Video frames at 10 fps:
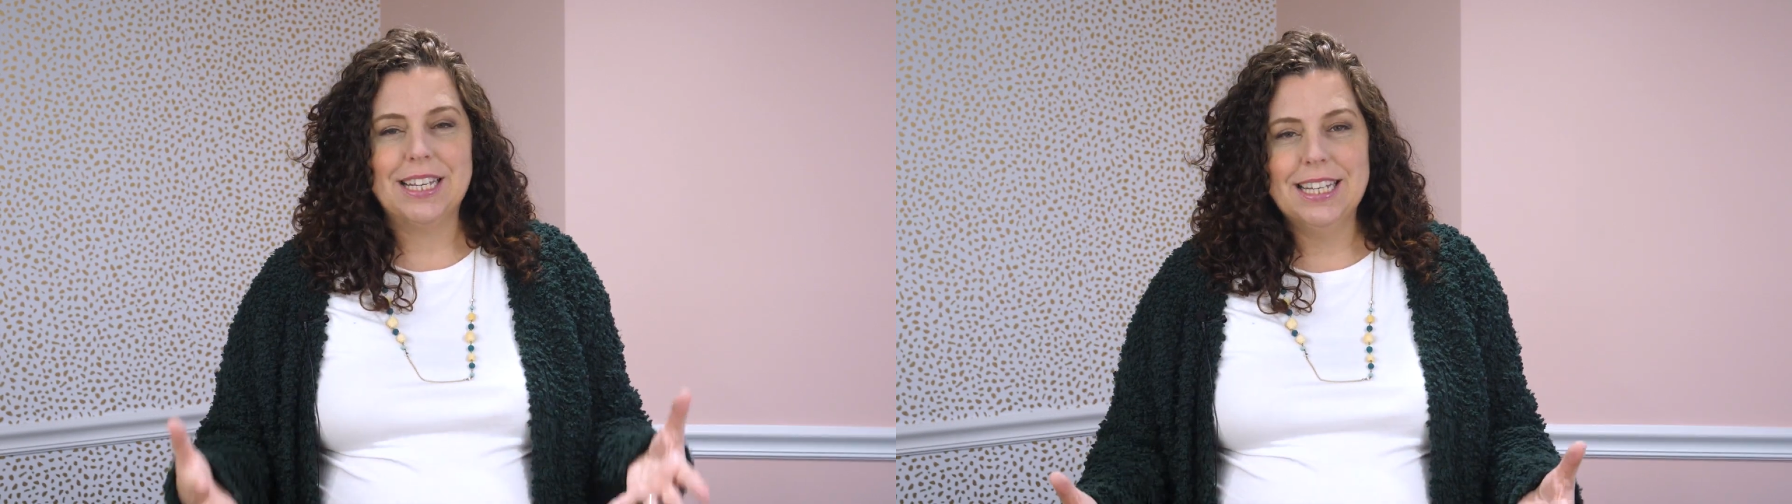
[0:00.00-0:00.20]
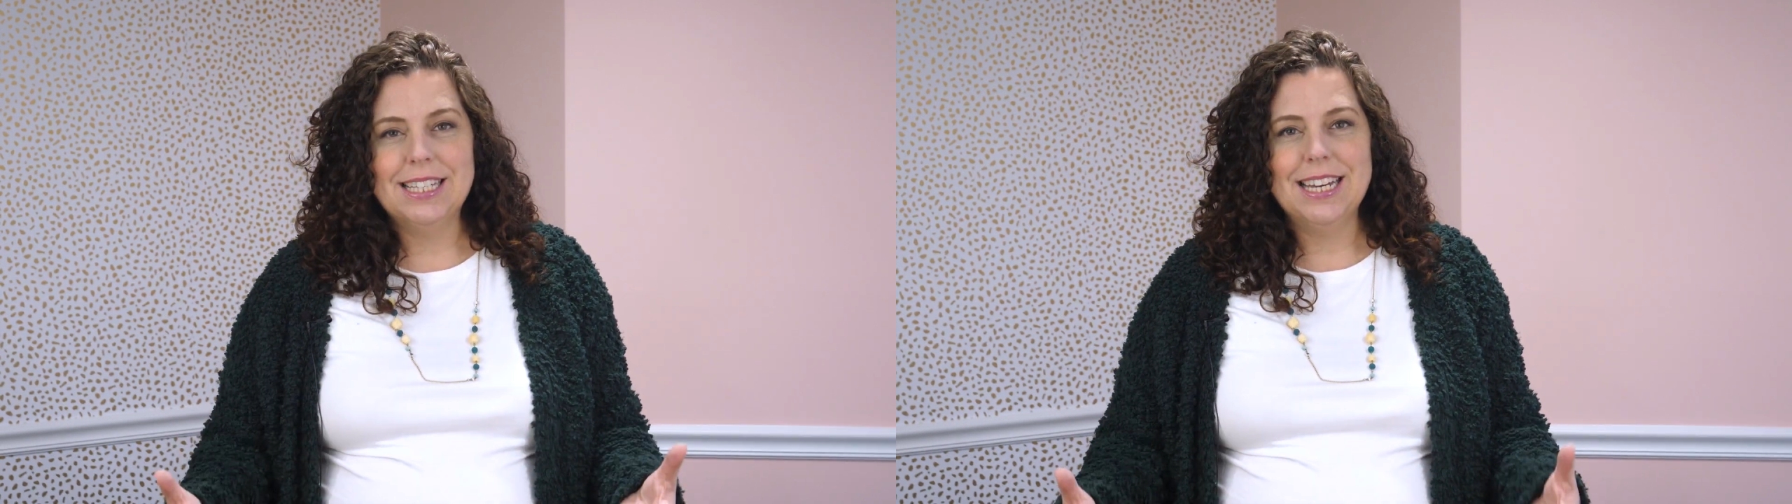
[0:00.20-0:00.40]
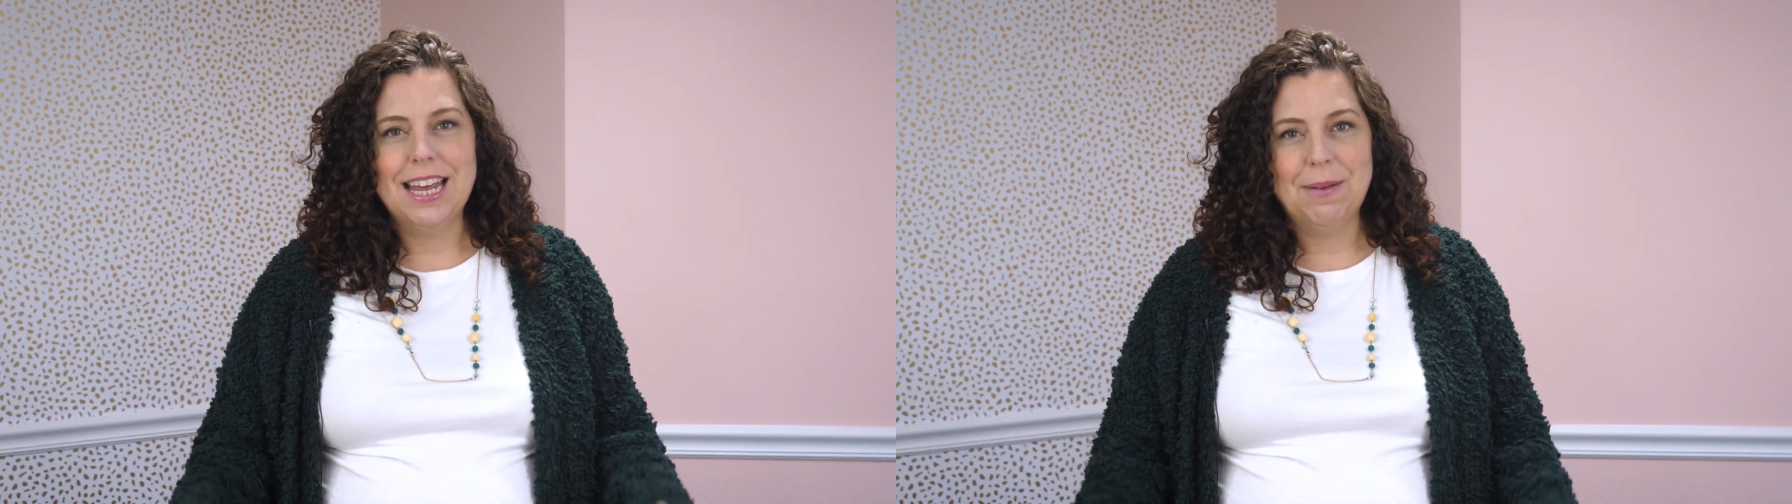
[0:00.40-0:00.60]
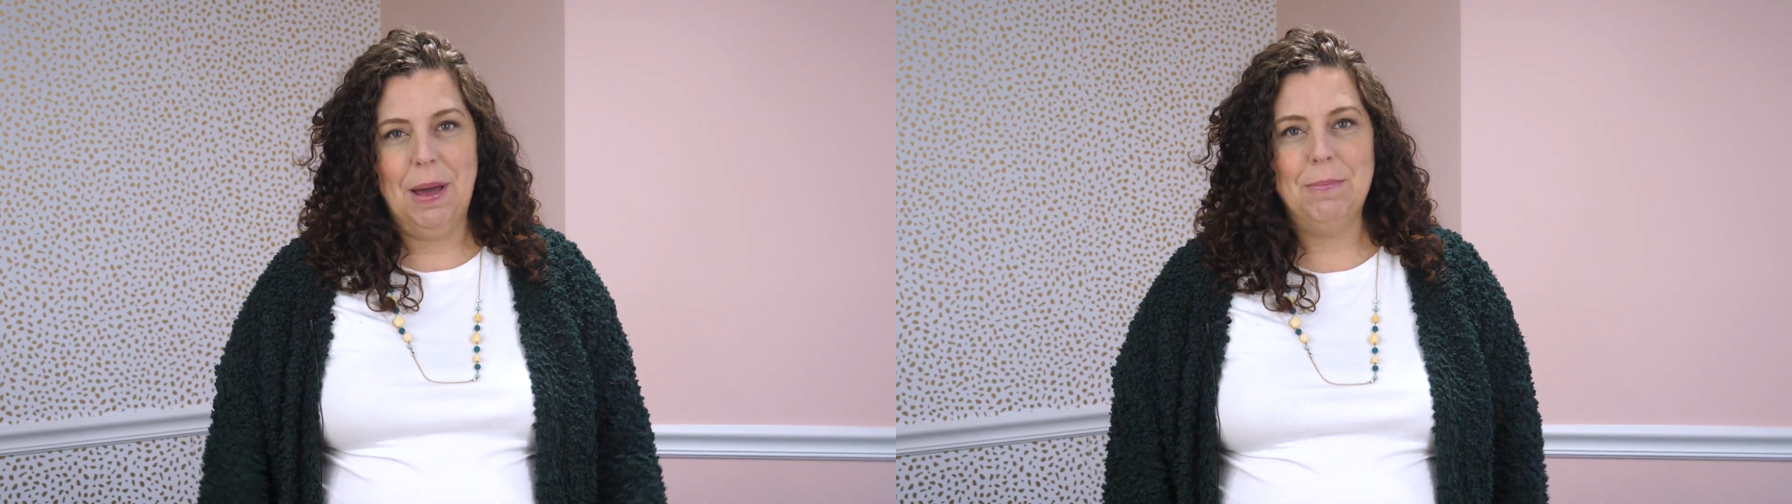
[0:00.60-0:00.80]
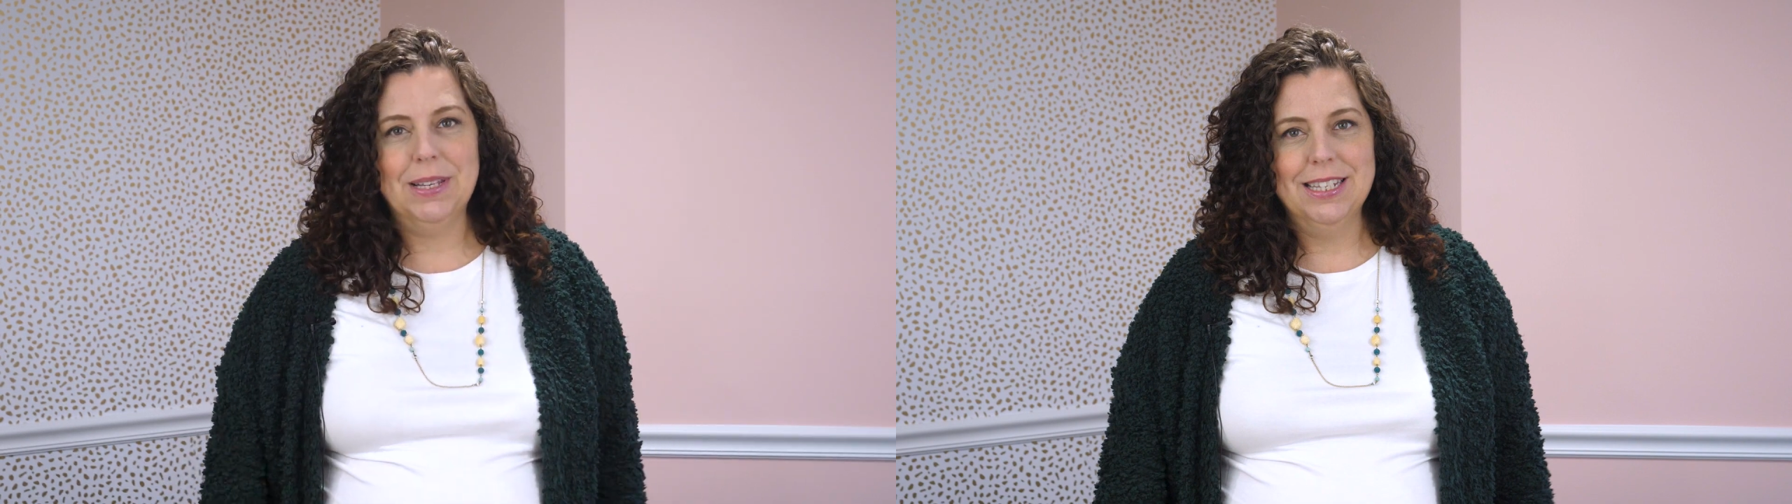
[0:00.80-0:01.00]
existing
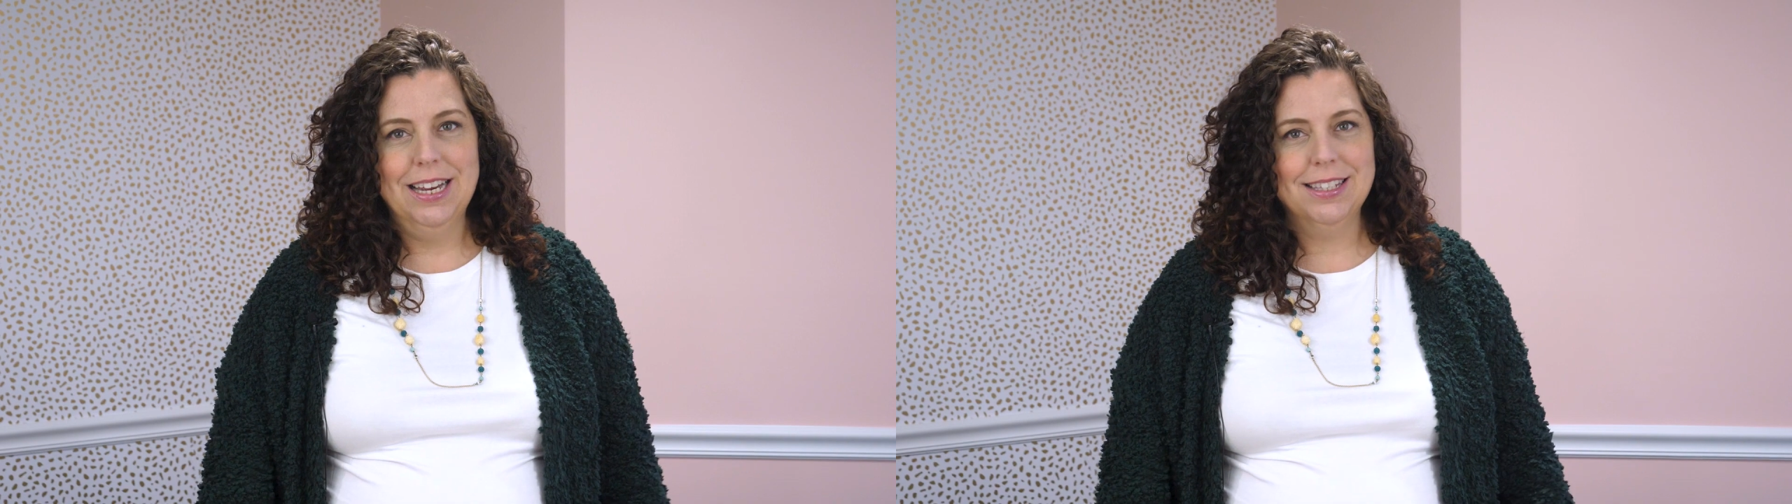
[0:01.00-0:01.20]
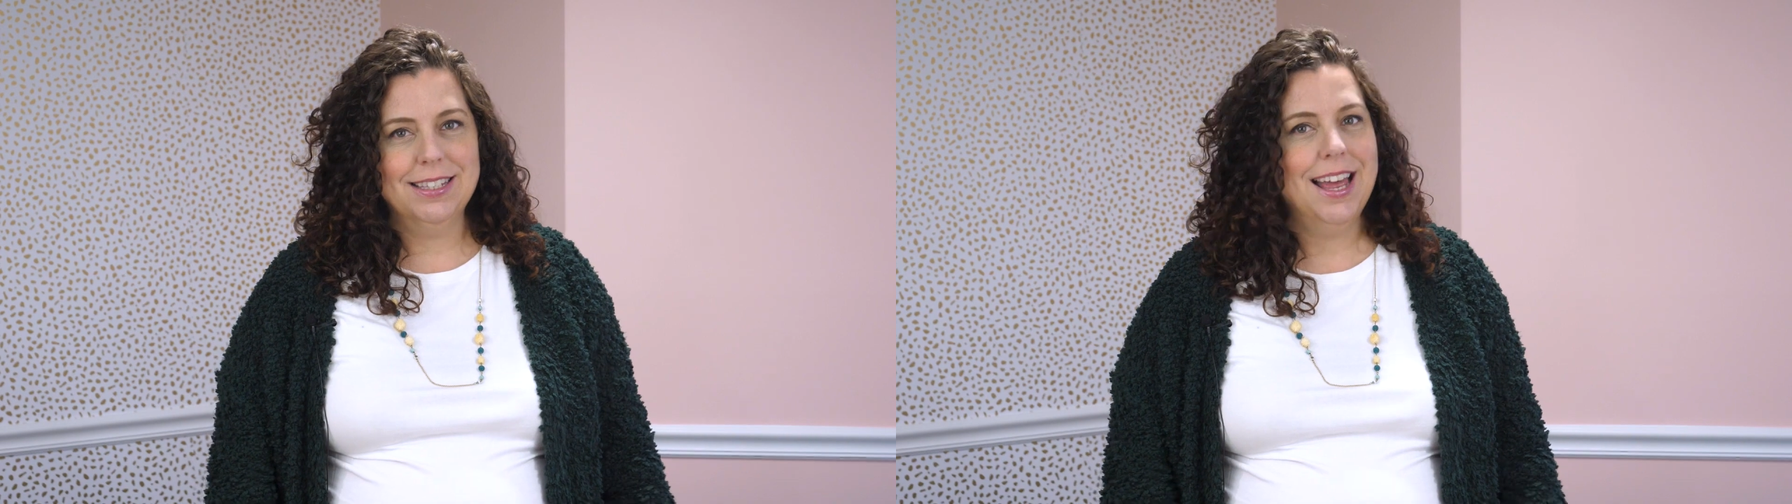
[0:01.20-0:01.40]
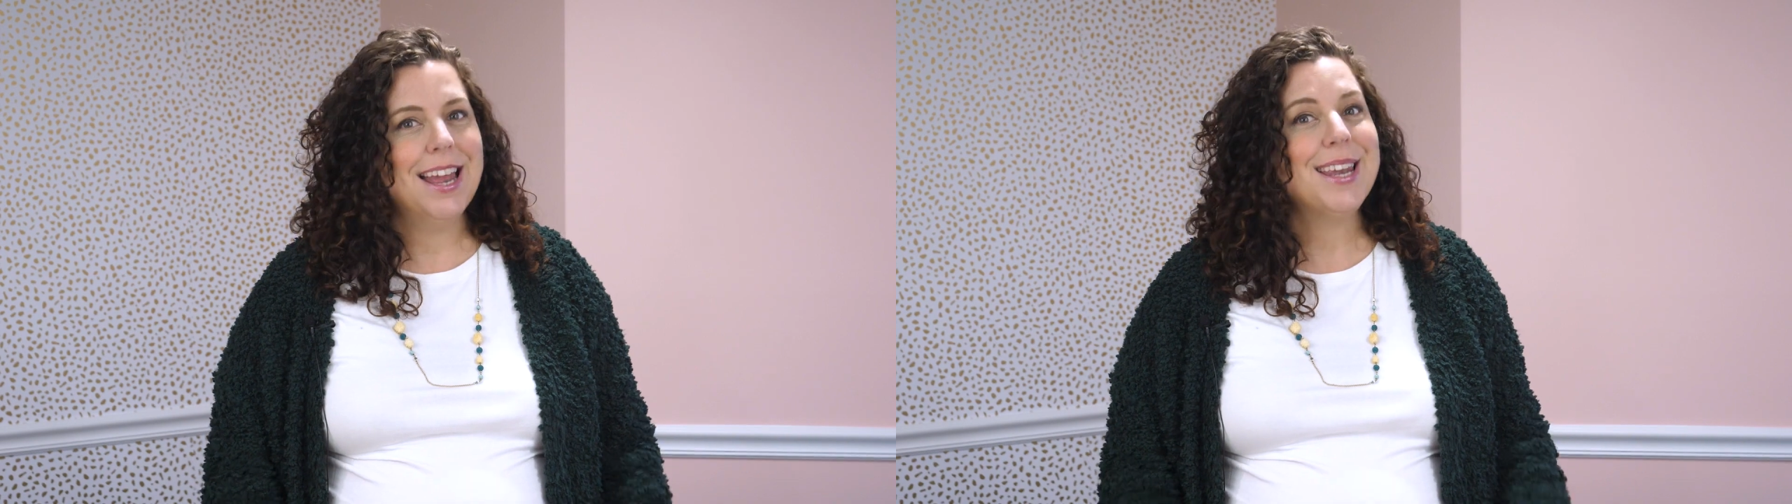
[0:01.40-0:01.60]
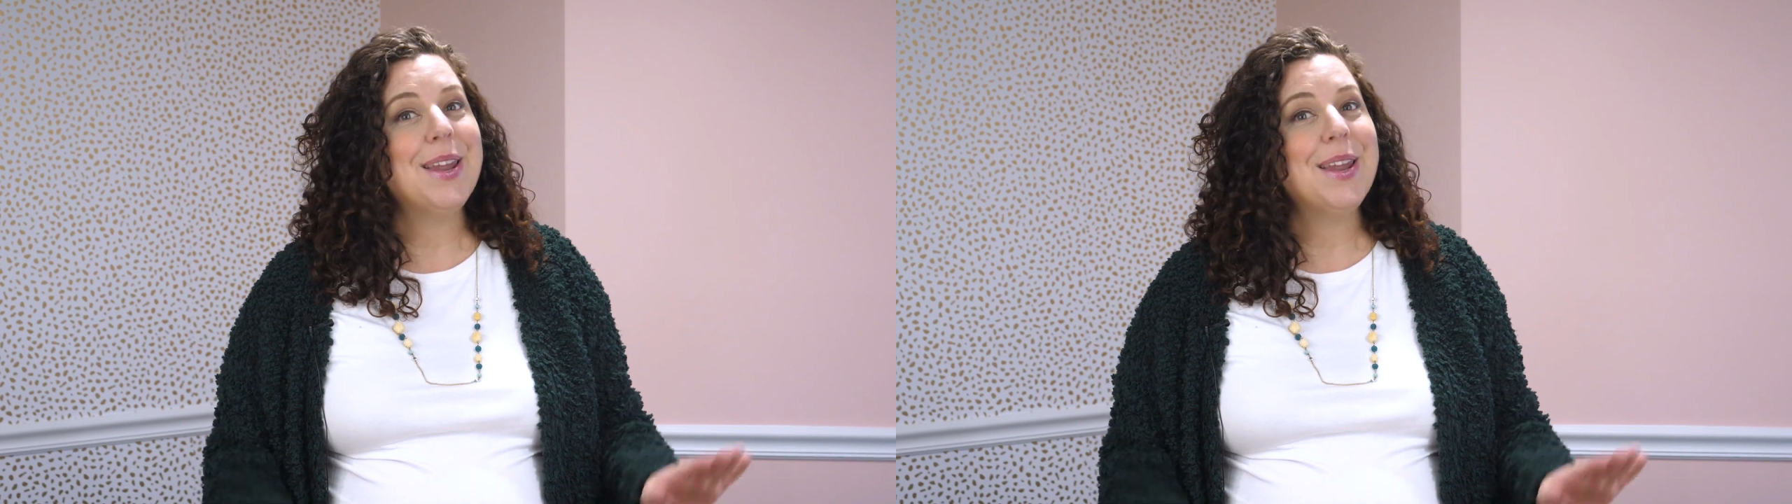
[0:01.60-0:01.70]
pet business,